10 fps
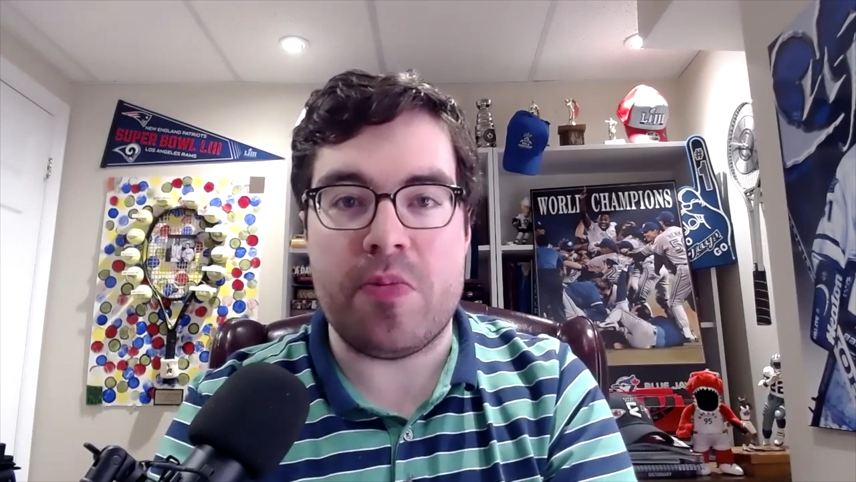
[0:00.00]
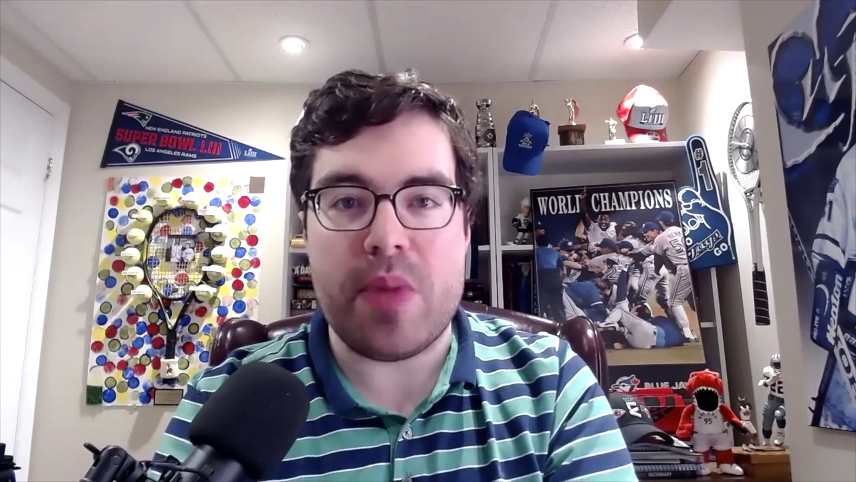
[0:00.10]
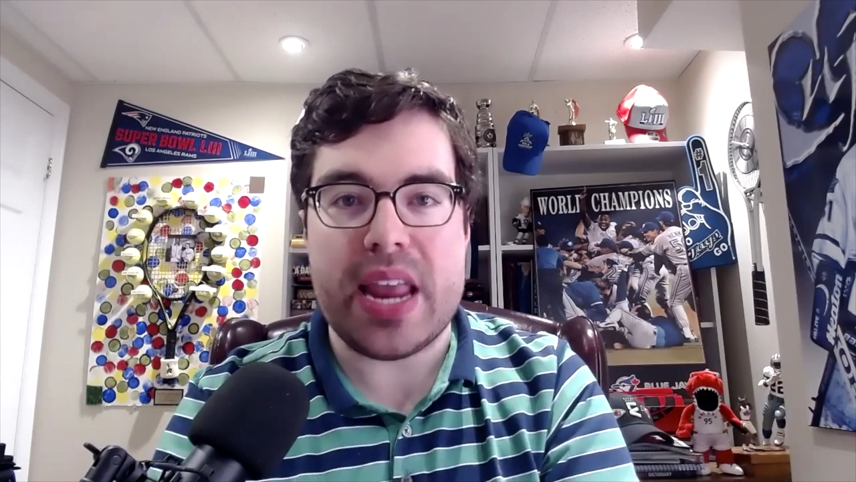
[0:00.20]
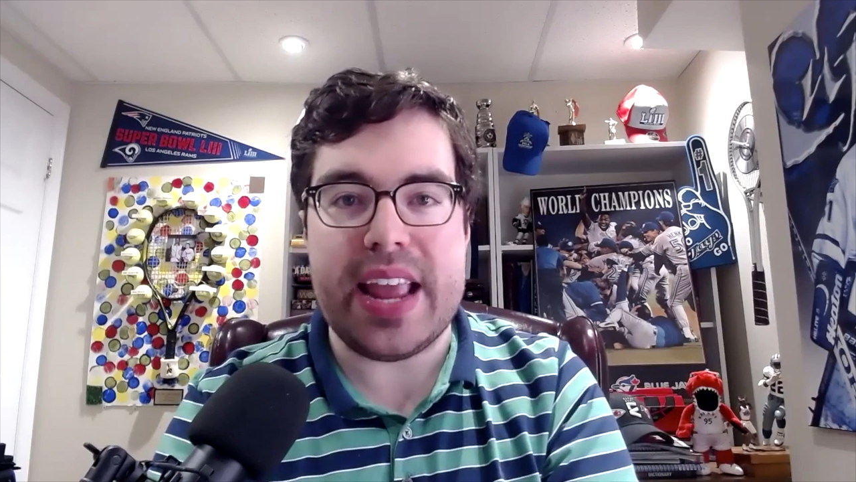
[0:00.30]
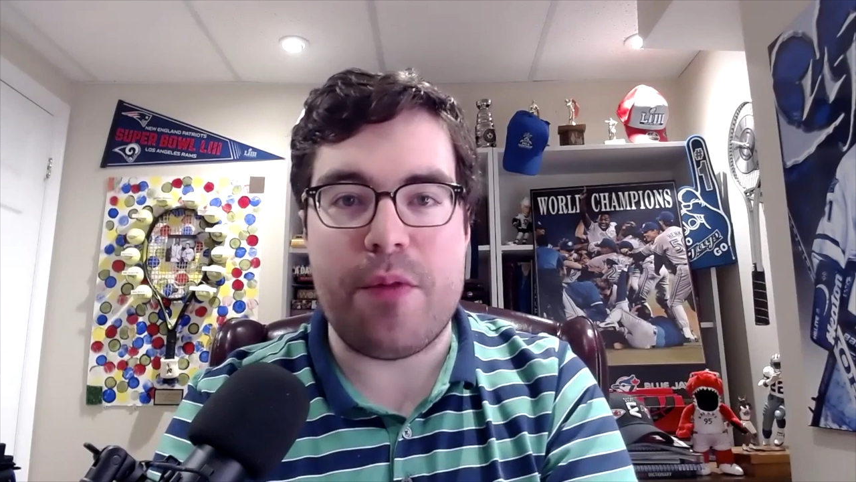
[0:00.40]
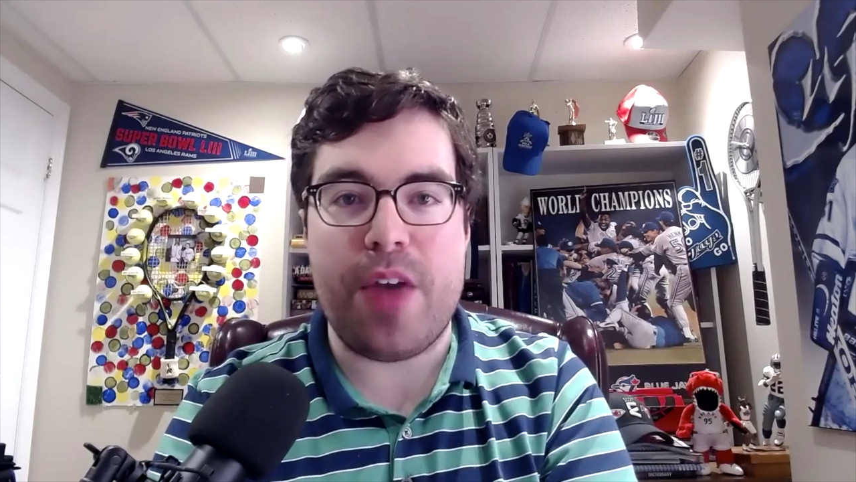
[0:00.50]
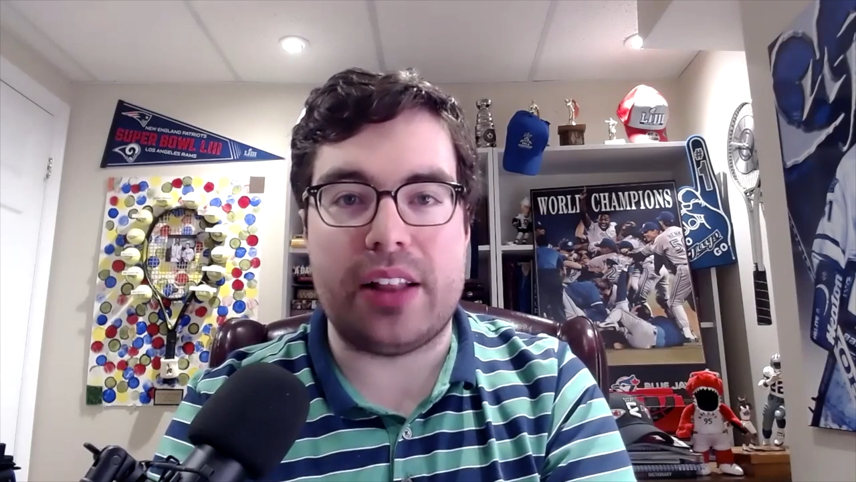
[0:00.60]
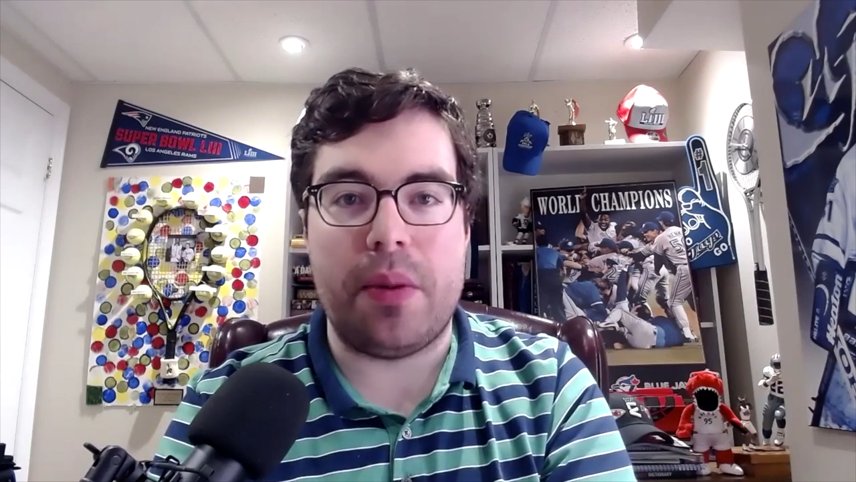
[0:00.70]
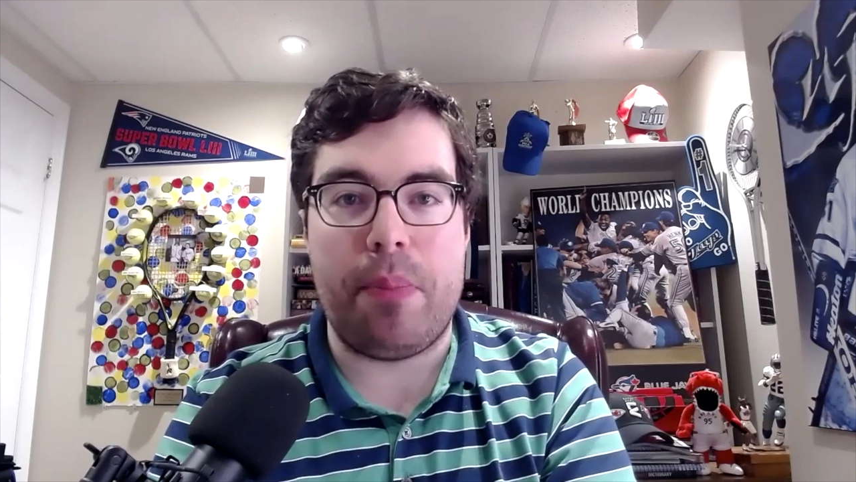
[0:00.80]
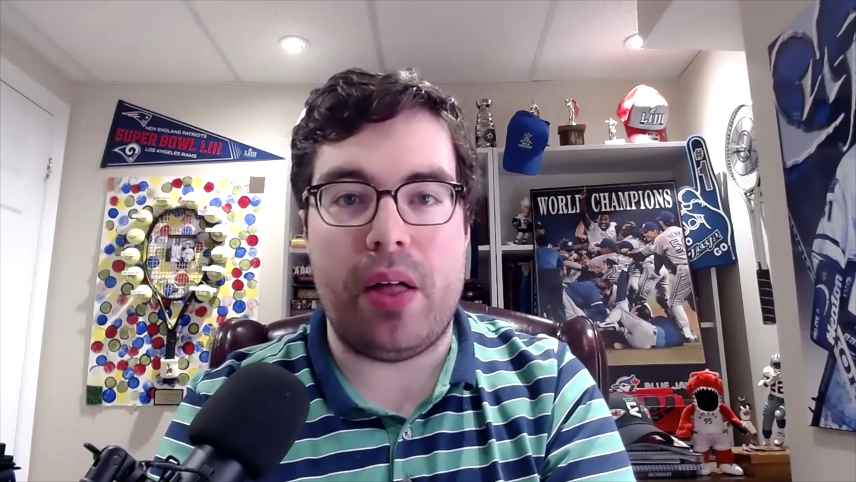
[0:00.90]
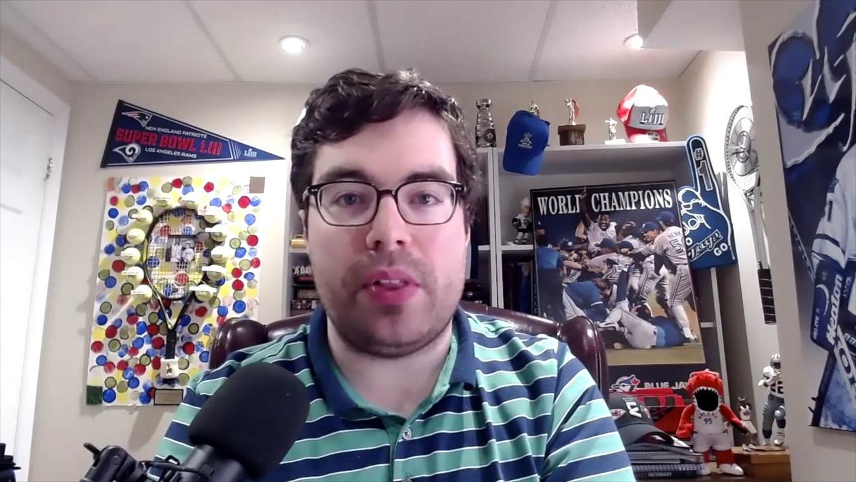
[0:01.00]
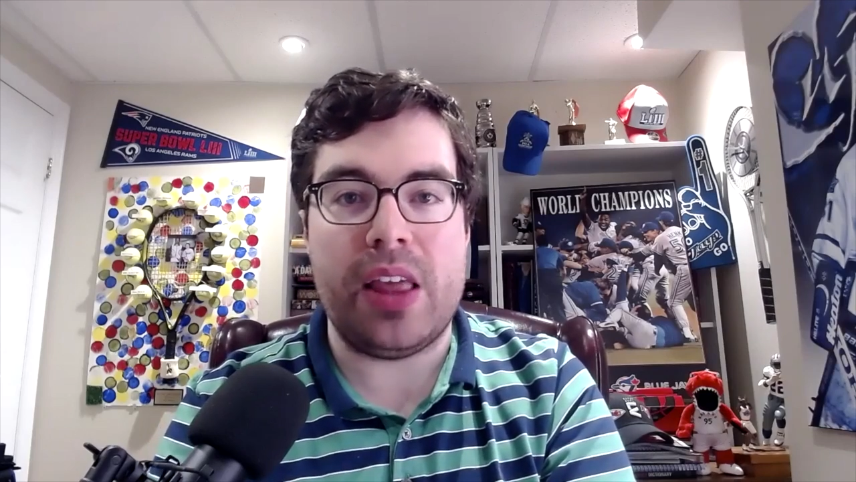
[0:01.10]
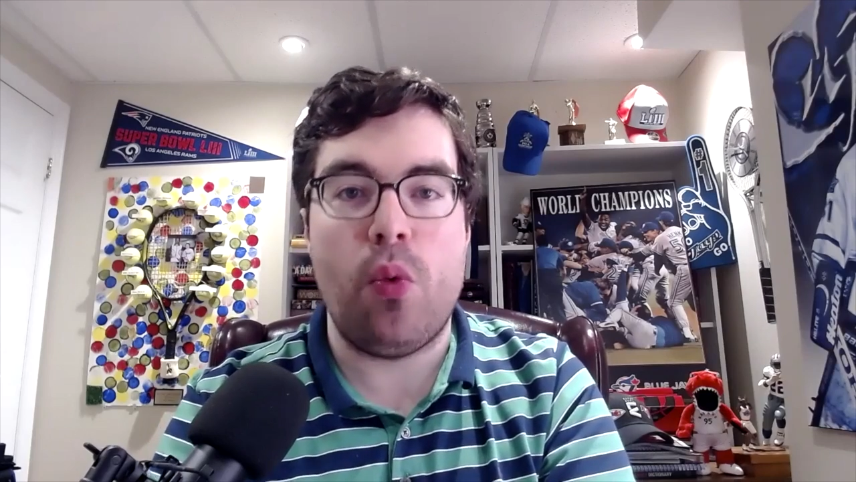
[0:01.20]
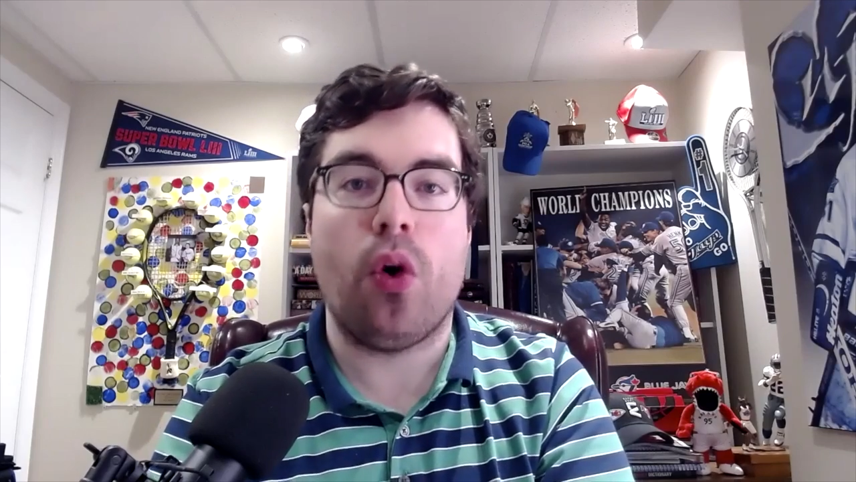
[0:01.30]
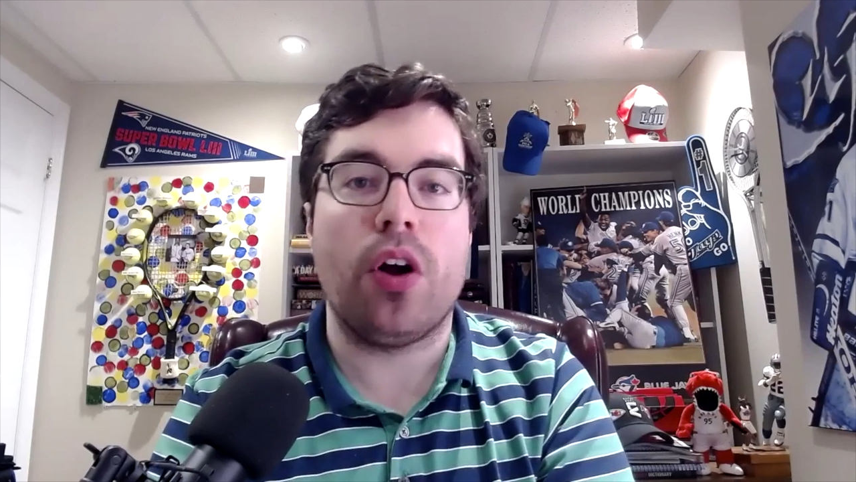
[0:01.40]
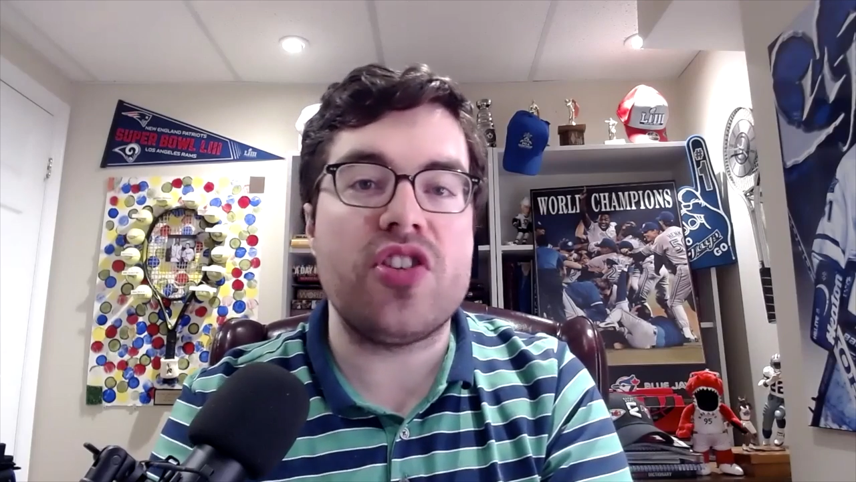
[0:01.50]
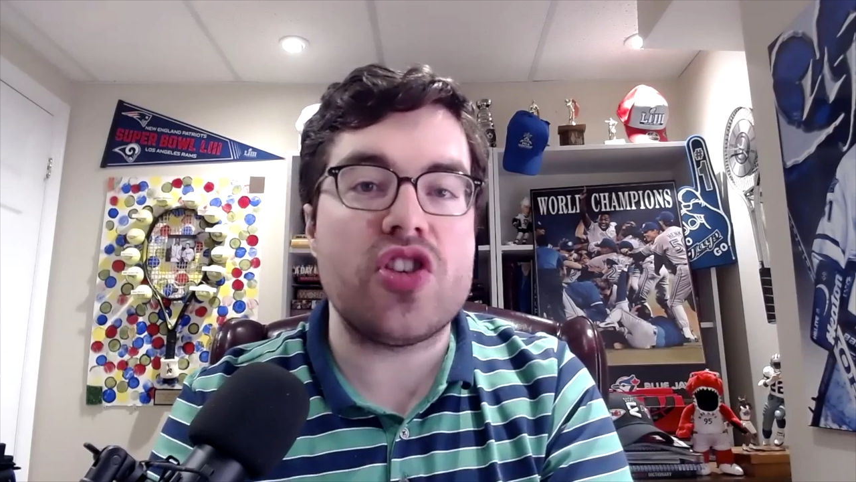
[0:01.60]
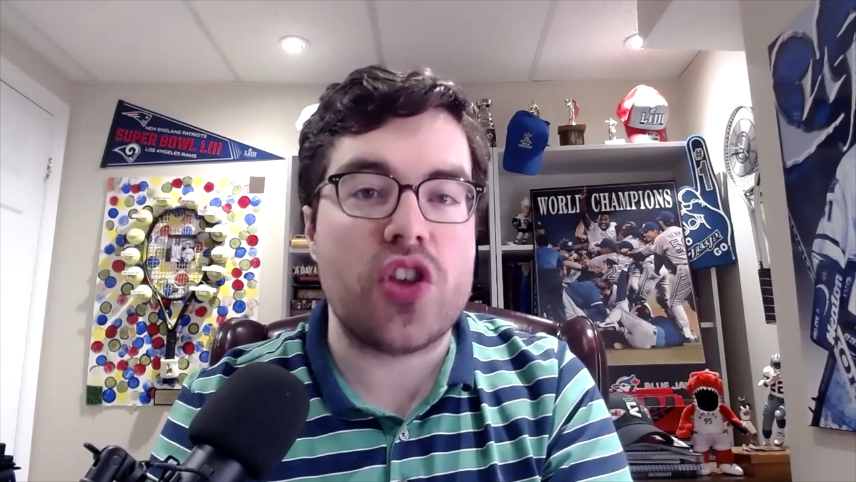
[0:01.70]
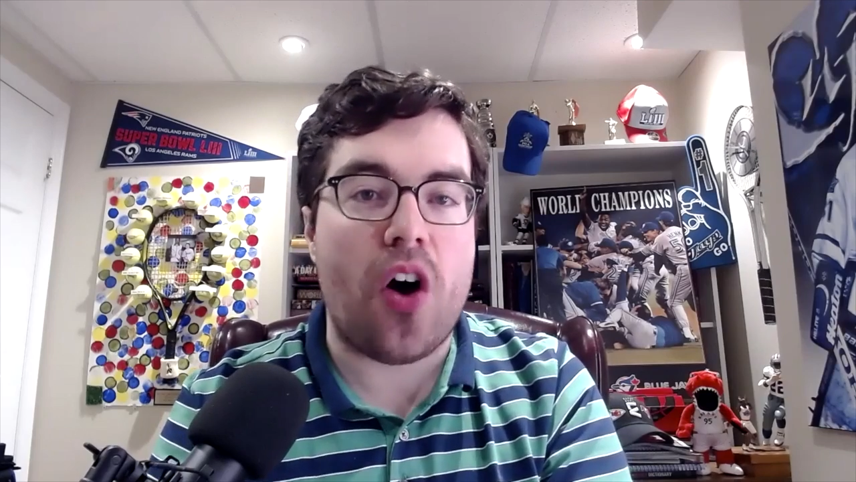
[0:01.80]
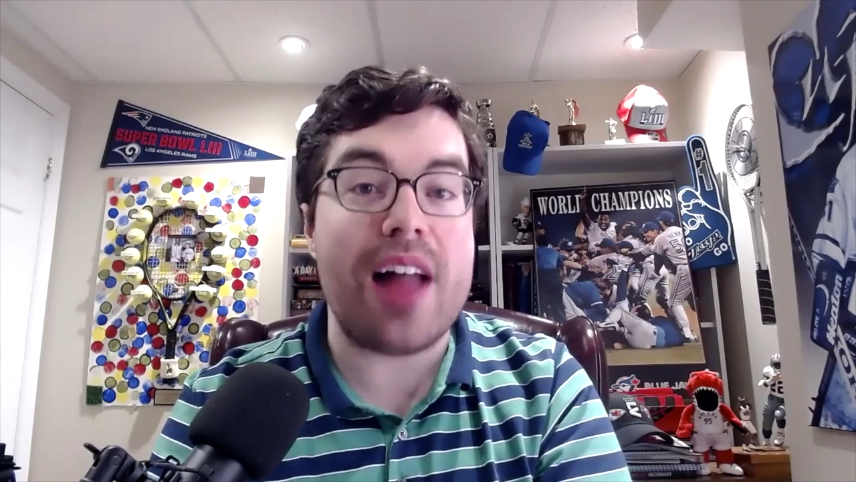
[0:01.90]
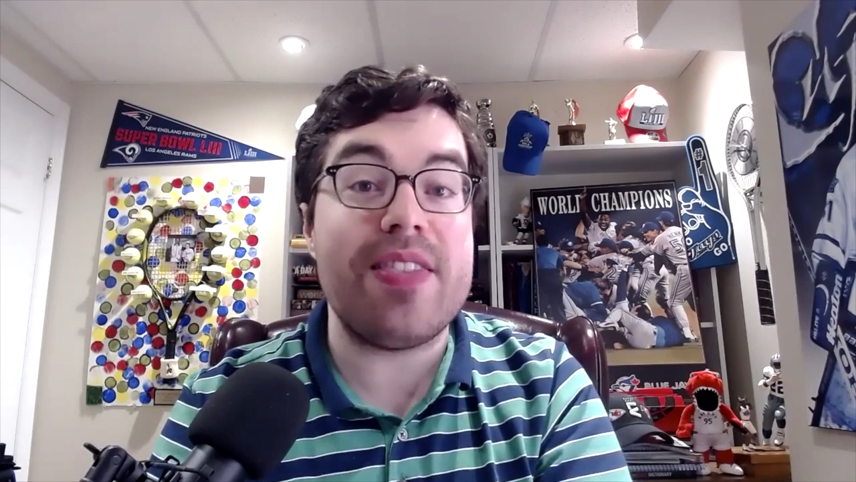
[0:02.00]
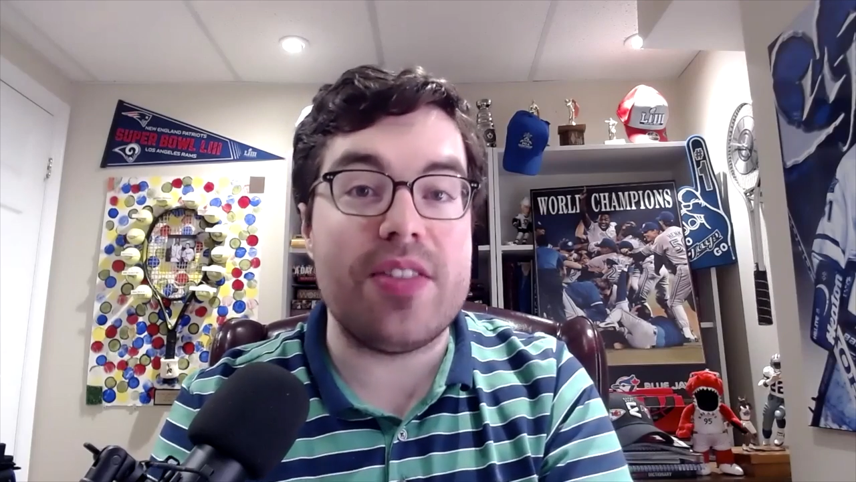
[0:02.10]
media availability were his thoughts